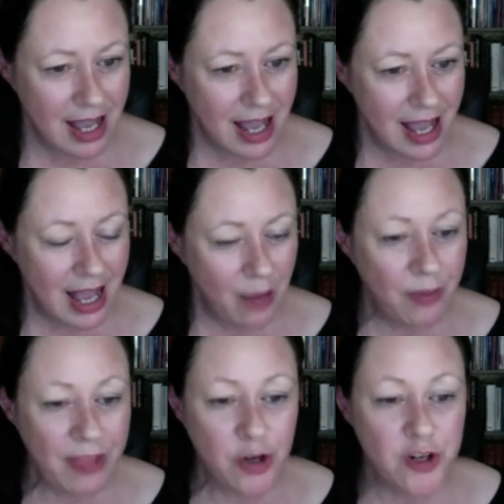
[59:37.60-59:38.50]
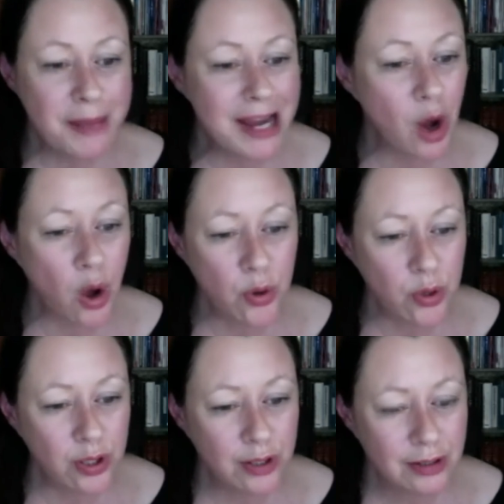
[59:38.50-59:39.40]
when they could have been an oak.
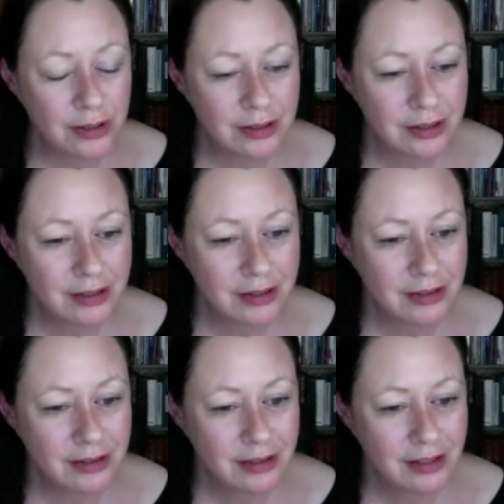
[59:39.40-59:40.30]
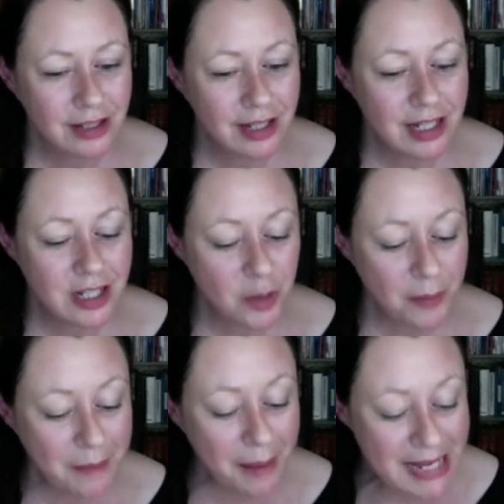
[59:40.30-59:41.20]
And so
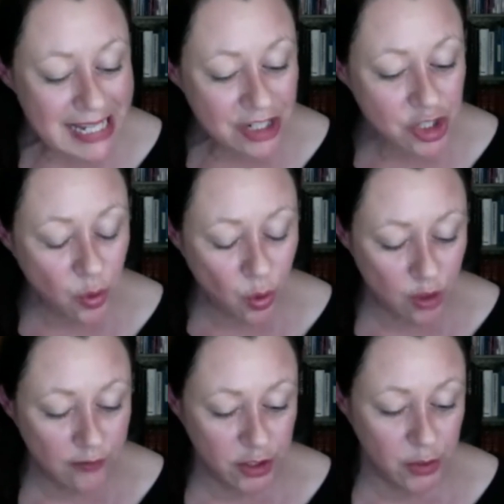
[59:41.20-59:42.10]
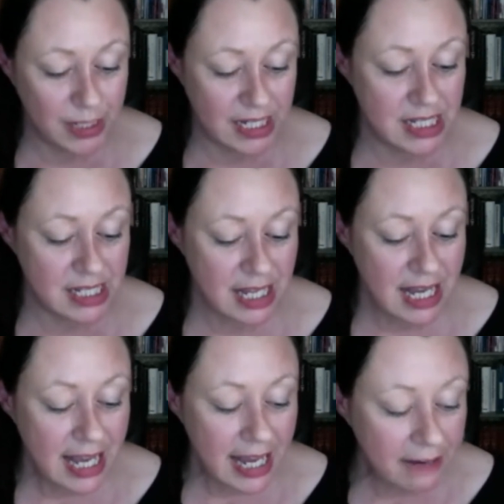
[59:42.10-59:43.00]
my message to all of you is,
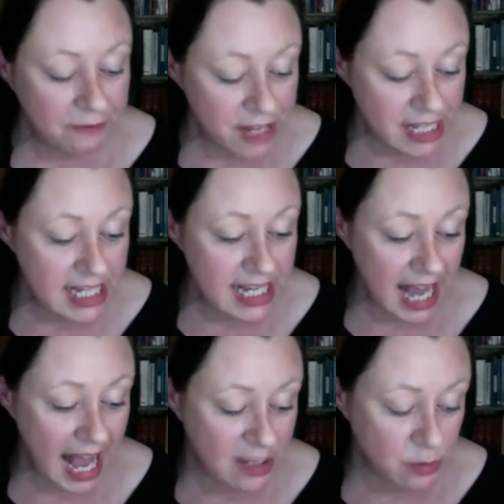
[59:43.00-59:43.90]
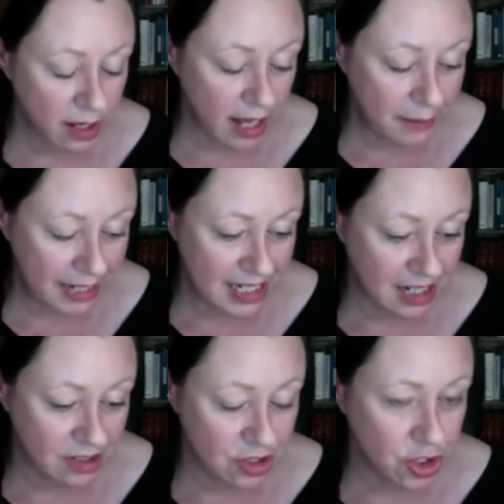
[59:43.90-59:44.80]
if this has been
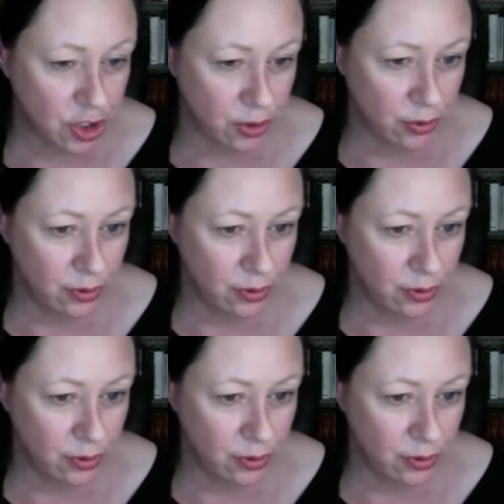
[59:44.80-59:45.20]
done to you,